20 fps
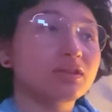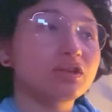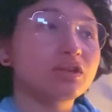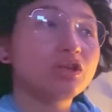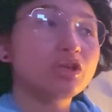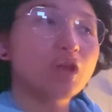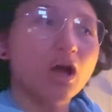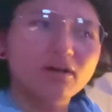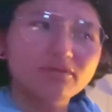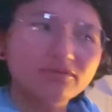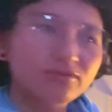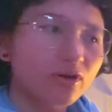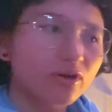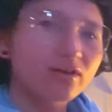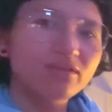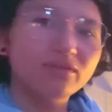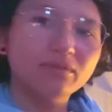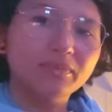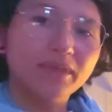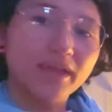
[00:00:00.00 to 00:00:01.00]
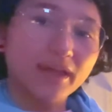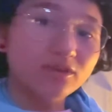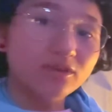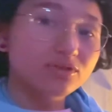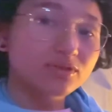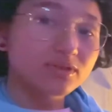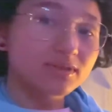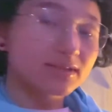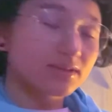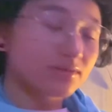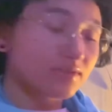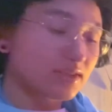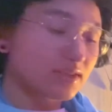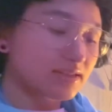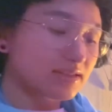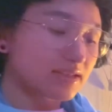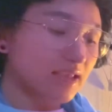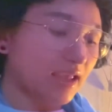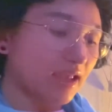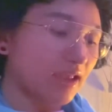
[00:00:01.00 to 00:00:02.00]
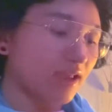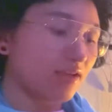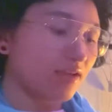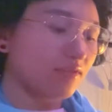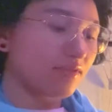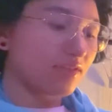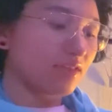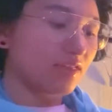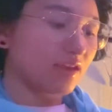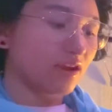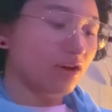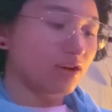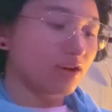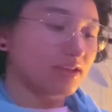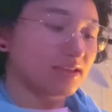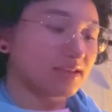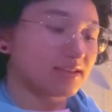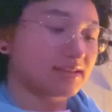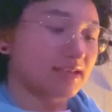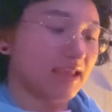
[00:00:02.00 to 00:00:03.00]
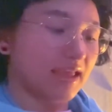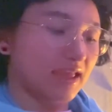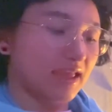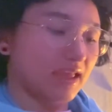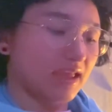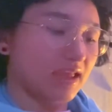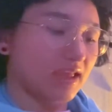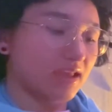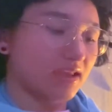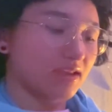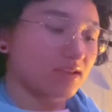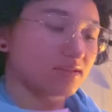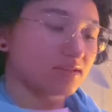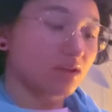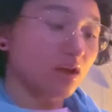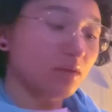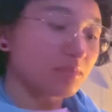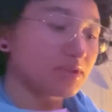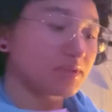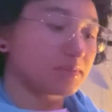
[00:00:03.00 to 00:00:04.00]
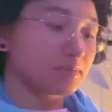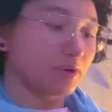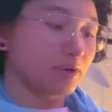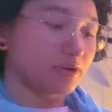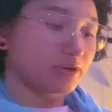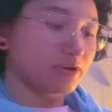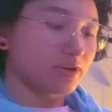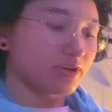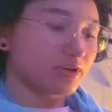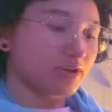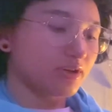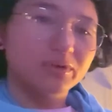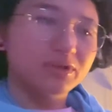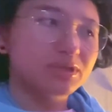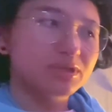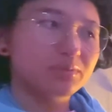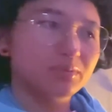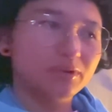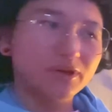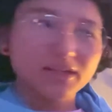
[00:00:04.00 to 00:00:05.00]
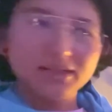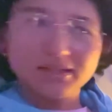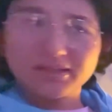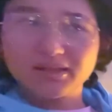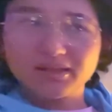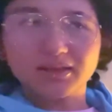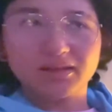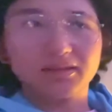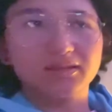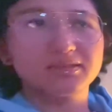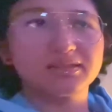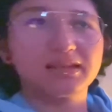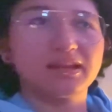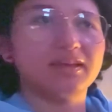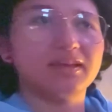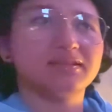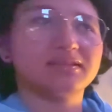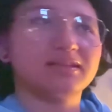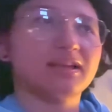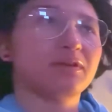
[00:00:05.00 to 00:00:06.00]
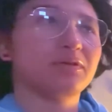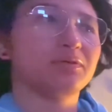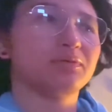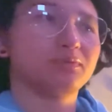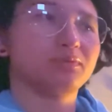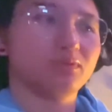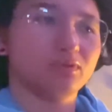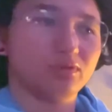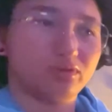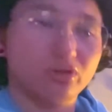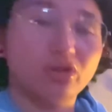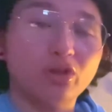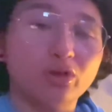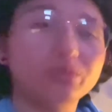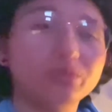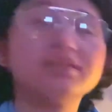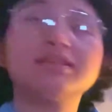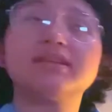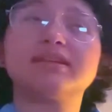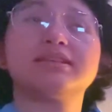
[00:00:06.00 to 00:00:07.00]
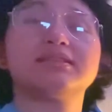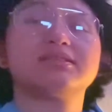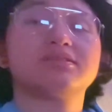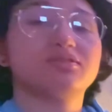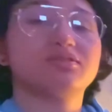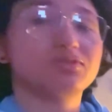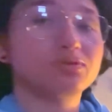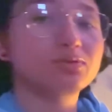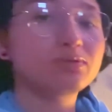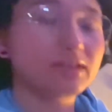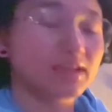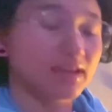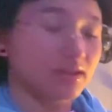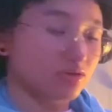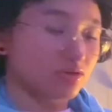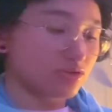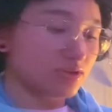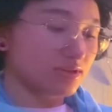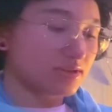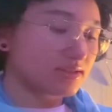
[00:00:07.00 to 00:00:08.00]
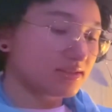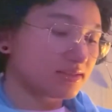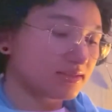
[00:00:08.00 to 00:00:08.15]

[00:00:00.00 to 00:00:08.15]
not far from the entrance of this cave, there is a zombie spawner, which is pretty sick, saying as how close it is to the entrance.